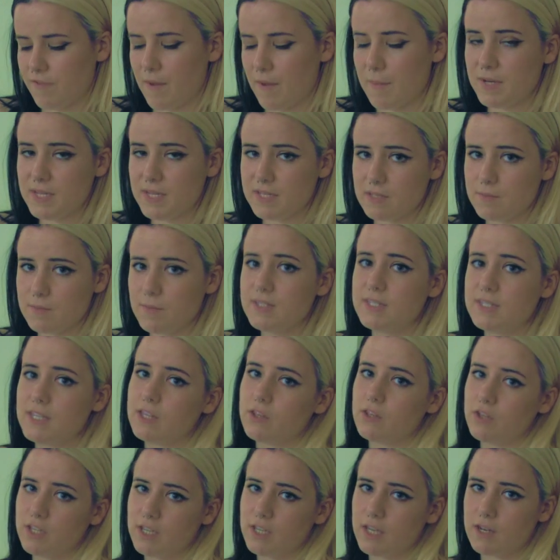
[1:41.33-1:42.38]
Feminism is like
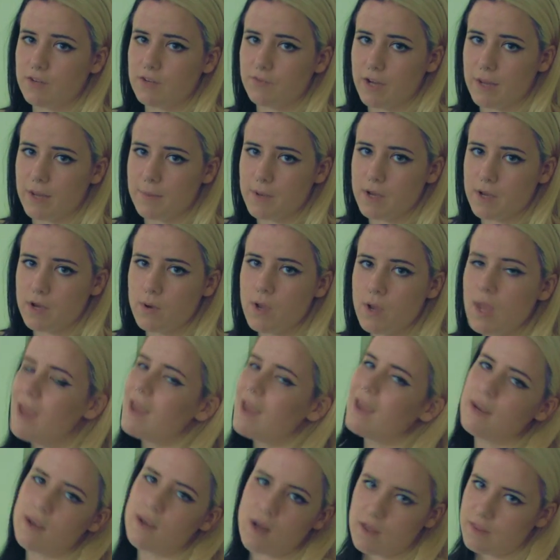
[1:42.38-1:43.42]
looking at a rainbow
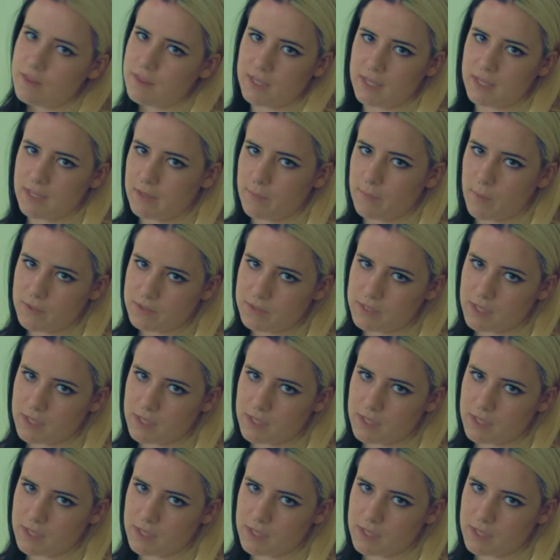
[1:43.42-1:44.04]
and not thinking about